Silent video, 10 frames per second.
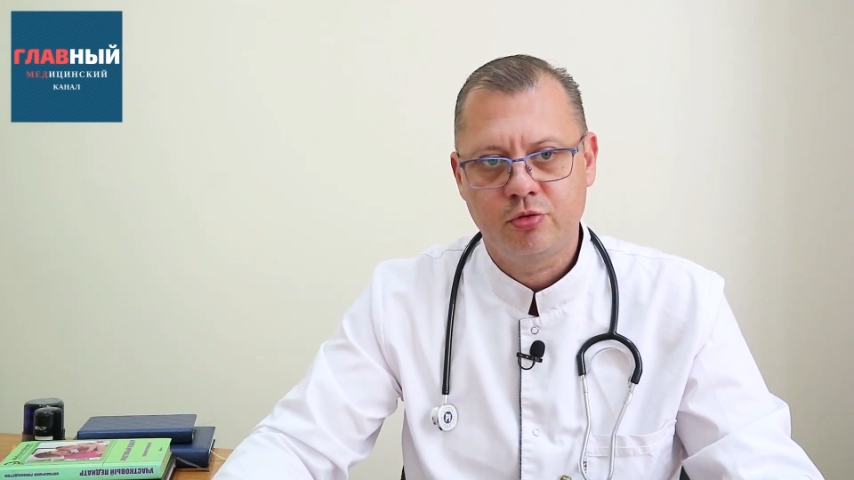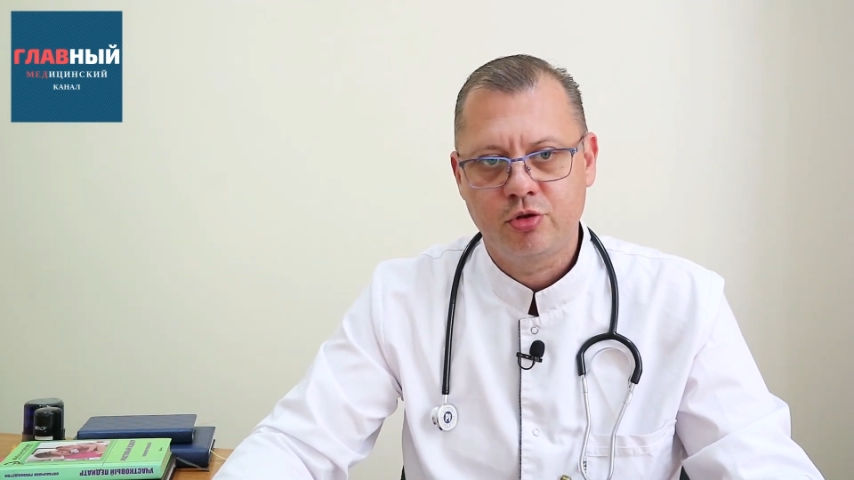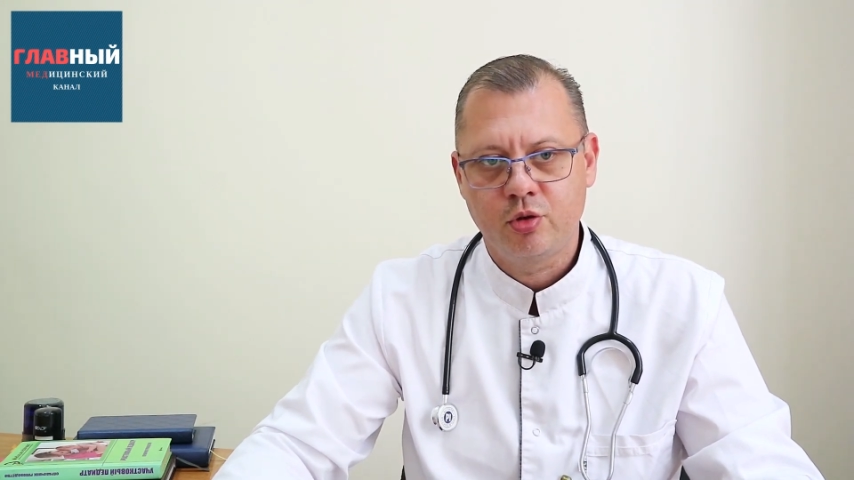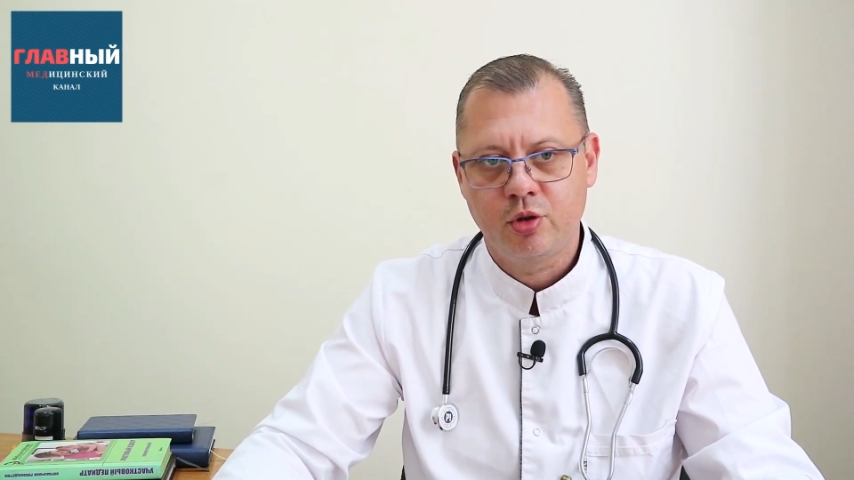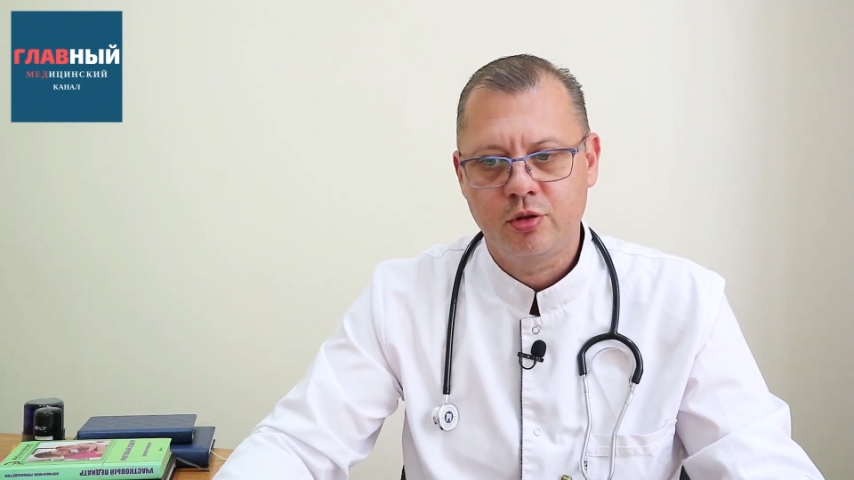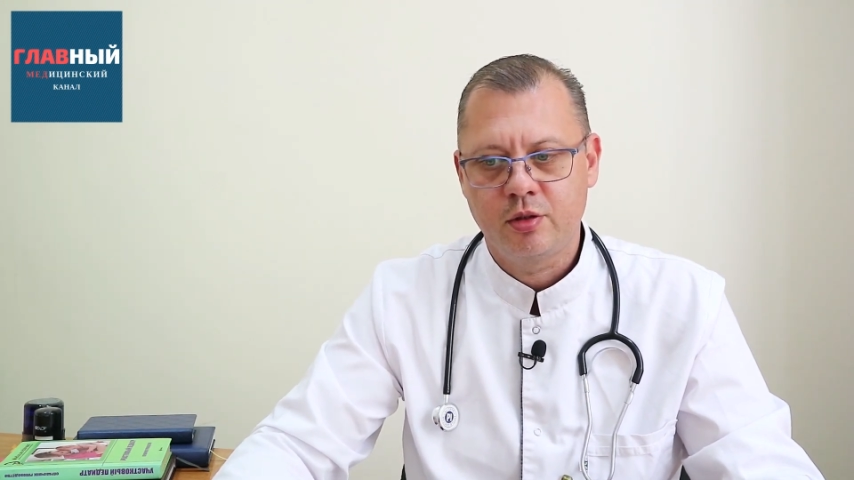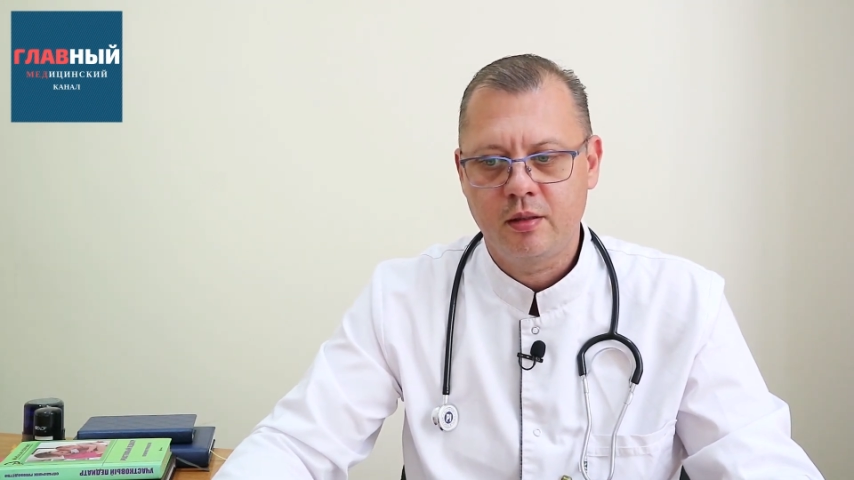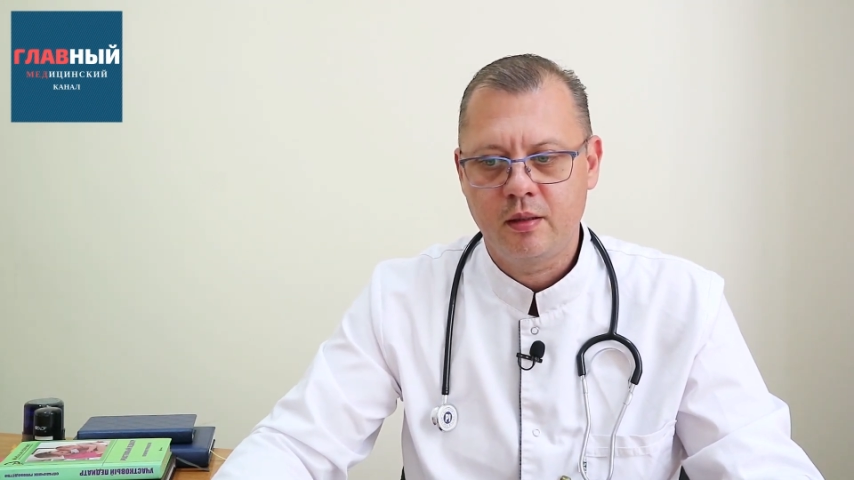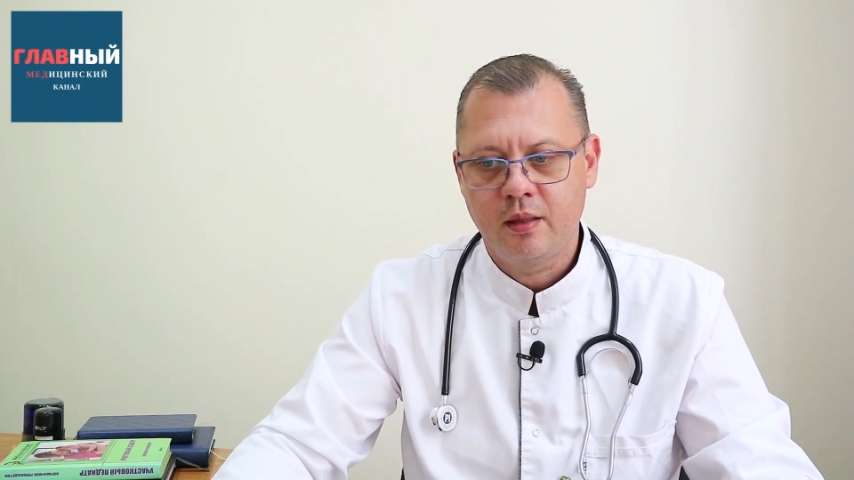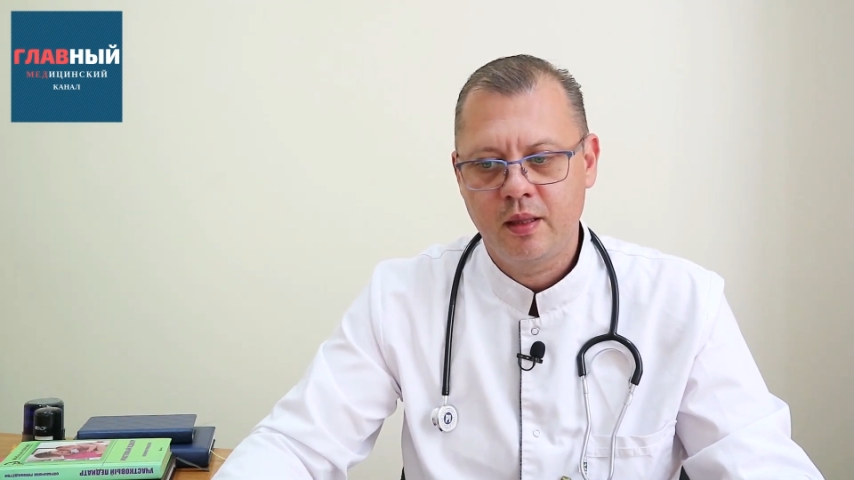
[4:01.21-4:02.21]
salt
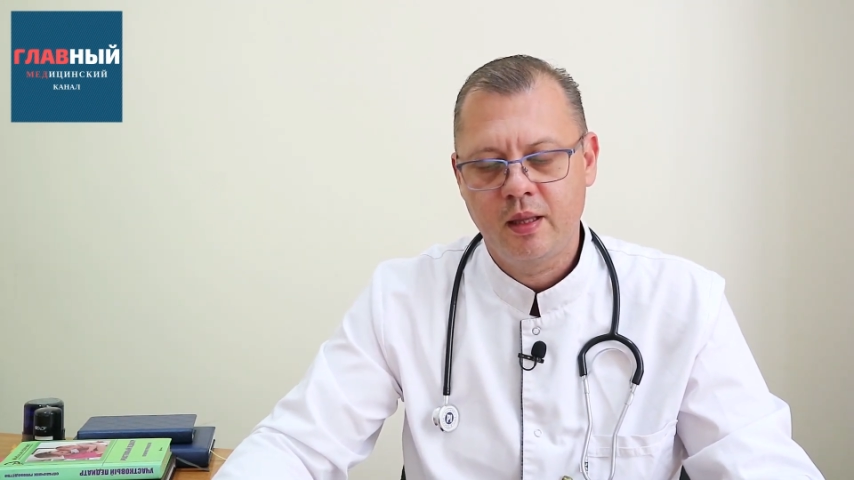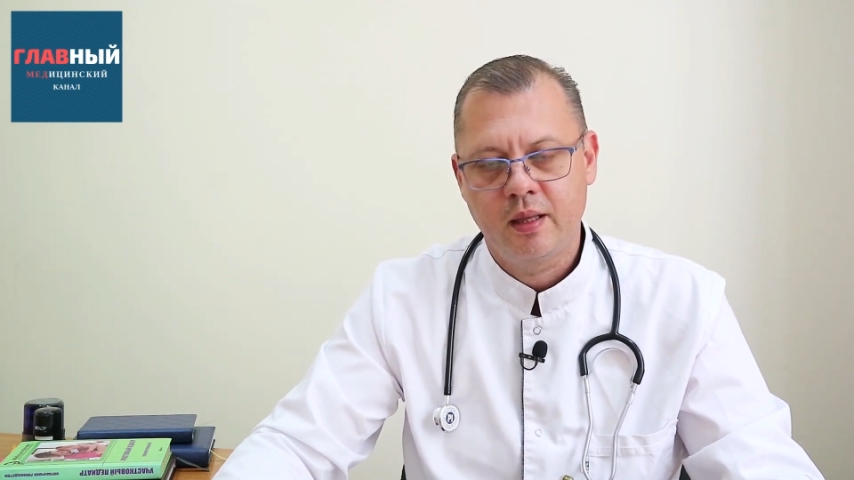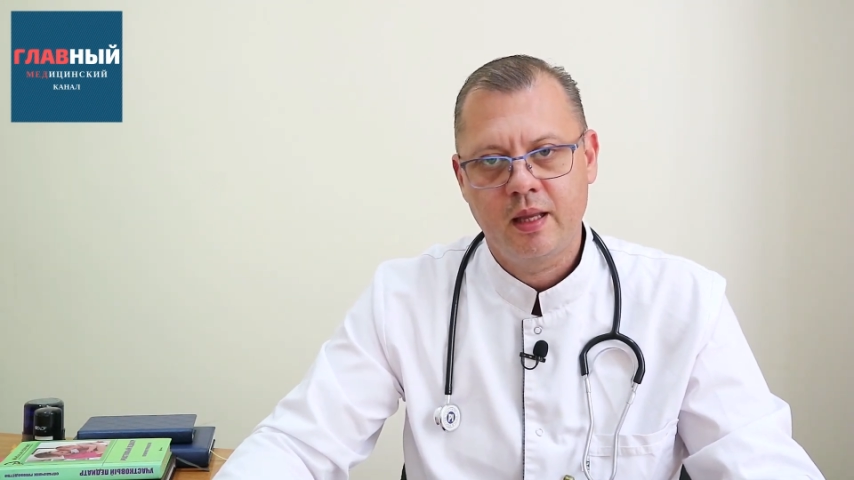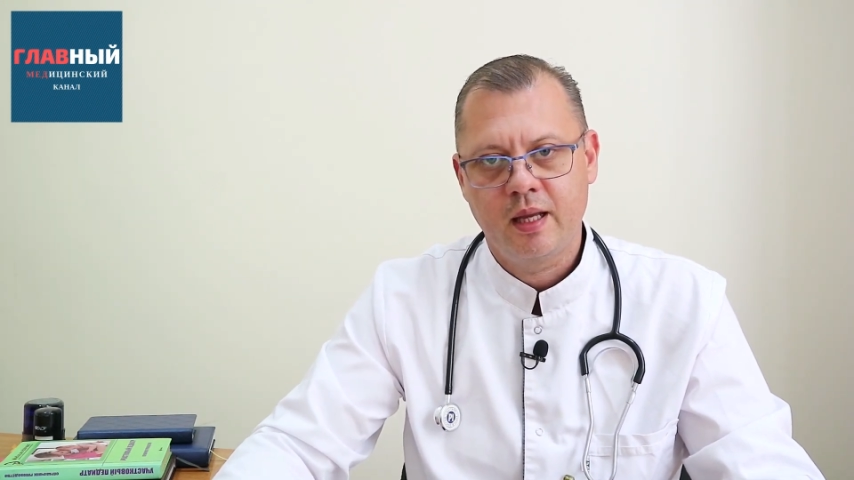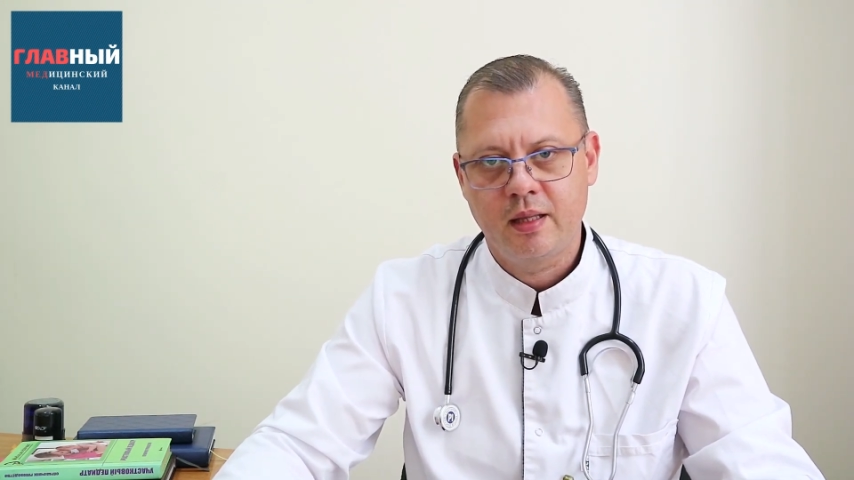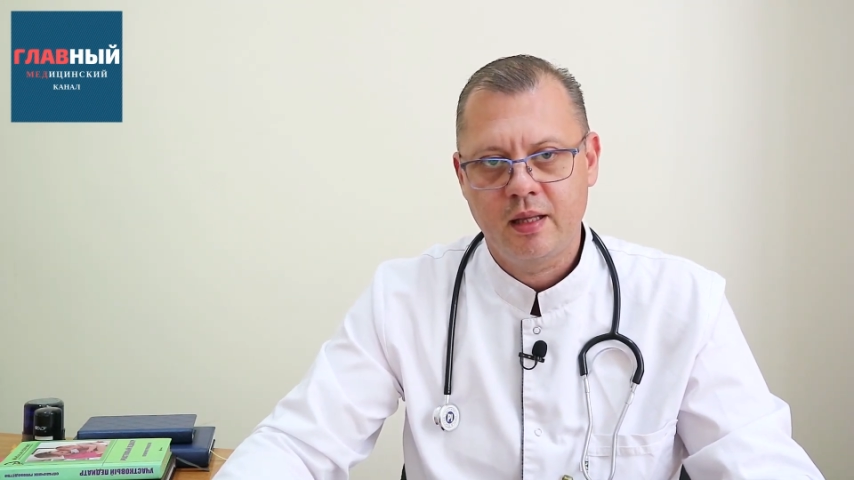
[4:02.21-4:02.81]
and